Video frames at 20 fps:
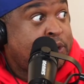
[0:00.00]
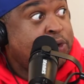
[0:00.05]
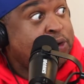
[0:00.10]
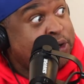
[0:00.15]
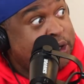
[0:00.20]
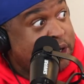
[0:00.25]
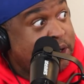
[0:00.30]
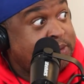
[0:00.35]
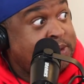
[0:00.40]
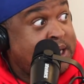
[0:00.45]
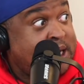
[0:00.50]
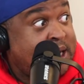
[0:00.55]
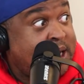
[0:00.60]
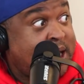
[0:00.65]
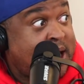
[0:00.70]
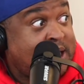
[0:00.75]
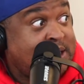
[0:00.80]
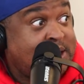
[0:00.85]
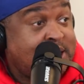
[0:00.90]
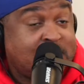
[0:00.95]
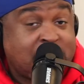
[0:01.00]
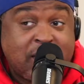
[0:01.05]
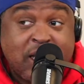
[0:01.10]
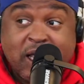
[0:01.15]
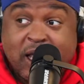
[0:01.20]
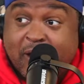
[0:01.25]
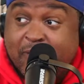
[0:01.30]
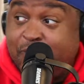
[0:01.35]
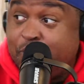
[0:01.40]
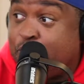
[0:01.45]
You get what I'm saying? Content is king.
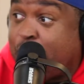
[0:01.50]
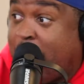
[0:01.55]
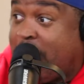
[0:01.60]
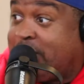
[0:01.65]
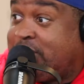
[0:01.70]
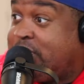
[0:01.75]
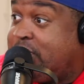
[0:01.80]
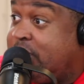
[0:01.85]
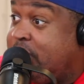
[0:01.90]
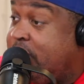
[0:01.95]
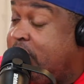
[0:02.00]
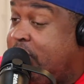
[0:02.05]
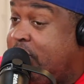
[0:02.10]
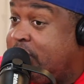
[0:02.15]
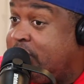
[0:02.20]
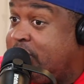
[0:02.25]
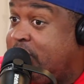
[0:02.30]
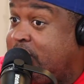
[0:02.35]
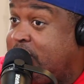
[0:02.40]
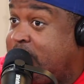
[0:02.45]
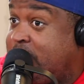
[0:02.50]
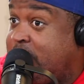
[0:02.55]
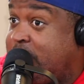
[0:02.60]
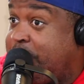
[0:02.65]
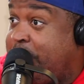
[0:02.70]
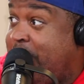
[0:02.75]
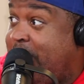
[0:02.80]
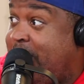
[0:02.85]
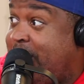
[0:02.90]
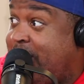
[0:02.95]
If you watching such and such
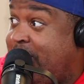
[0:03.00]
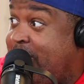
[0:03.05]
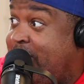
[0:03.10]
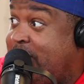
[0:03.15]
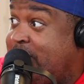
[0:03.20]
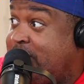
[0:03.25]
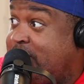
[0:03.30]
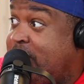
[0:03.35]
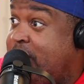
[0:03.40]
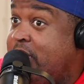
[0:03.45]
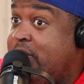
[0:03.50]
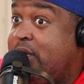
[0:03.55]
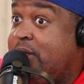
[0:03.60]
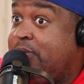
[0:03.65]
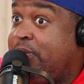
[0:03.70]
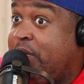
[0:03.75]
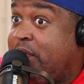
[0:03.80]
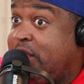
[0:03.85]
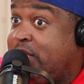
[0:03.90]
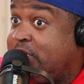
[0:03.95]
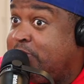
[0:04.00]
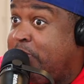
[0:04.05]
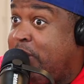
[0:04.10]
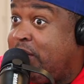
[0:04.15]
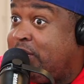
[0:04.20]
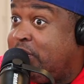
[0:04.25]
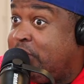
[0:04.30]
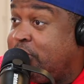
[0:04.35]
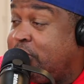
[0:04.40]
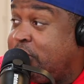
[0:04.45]
podcast and they used
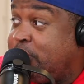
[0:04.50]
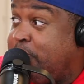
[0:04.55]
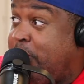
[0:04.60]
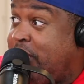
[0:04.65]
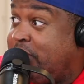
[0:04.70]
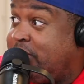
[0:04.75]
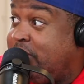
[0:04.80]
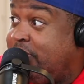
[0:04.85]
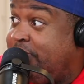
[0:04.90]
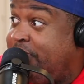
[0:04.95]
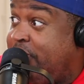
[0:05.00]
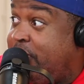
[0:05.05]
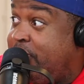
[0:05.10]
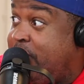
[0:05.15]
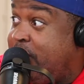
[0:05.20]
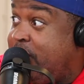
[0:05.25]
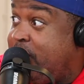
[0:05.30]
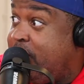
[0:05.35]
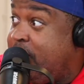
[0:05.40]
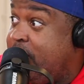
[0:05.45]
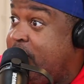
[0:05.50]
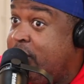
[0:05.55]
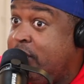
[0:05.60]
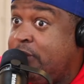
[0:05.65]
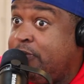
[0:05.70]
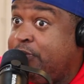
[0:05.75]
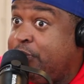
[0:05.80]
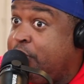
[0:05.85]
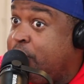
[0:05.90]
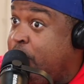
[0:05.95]
to sponsor them for a minute,
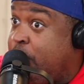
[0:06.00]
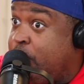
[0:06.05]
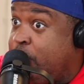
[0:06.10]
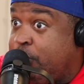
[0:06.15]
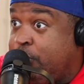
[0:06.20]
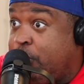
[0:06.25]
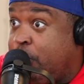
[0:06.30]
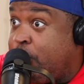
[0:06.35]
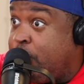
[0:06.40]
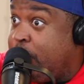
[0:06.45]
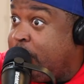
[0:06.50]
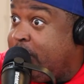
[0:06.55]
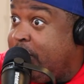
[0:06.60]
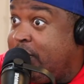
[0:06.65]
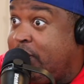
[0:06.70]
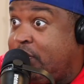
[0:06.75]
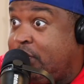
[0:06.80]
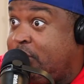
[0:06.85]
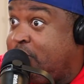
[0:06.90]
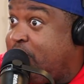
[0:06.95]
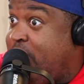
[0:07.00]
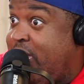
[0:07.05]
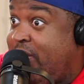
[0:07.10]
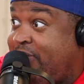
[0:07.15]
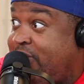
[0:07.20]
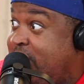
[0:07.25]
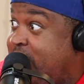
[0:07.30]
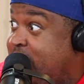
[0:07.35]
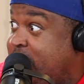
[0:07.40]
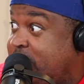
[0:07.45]
you're gonna look at
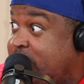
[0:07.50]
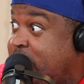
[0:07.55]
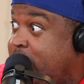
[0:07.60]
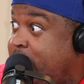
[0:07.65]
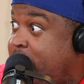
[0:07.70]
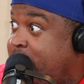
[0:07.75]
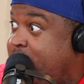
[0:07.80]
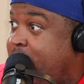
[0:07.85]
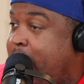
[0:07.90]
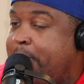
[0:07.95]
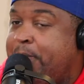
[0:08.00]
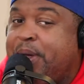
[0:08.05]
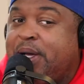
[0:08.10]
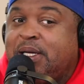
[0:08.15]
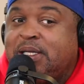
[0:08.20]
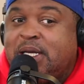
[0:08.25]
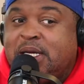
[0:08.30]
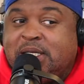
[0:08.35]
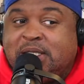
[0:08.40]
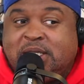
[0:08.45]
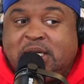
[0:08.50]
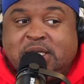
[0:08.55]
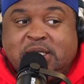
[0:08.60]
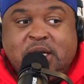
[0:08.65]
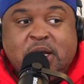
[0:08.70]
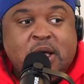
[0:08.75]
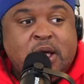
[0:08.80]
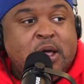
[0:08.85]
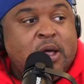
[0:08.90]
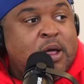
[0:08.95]
DraftKings or something like that because it's just
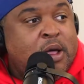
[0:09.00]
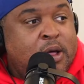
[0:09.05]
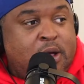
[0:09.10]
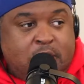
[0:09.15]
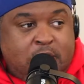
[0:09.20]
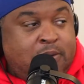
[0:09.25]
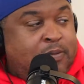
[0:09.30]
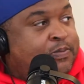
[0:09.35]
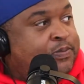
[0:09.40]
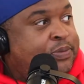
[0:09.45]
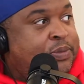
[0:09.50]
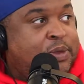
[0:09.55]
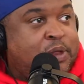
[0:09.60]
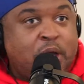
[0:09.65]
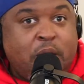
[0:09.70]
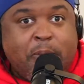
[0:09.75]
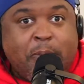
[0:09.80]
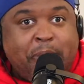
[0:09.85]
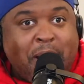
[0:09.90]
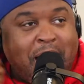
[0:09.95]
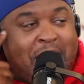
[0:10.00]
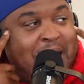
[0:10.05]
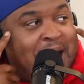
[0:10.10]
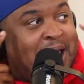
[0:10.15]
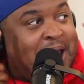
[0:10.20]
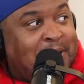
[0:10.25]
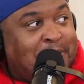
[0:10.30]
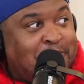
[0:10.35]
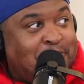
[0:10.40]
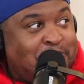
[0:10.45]
they're
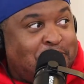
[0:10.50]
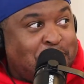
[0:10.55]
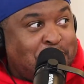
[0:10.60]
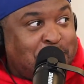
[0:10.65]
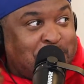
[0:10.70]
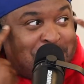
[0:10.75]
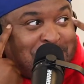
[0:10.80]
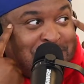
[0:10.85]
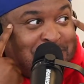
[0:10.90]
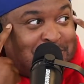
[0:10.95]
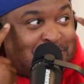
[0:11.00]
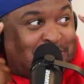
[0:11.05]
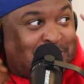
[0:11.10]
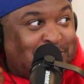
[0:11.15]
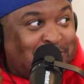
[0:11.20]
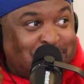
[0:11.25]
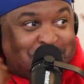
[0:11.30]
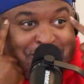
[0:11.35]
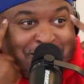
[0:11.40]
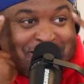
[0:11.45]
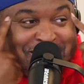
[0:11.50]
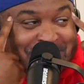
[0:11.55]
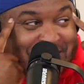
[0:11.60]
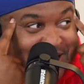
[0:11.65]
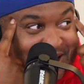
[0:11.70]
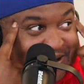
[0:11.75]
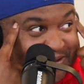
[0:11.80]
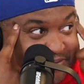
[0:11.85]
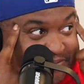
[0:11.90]
buying mental real estate.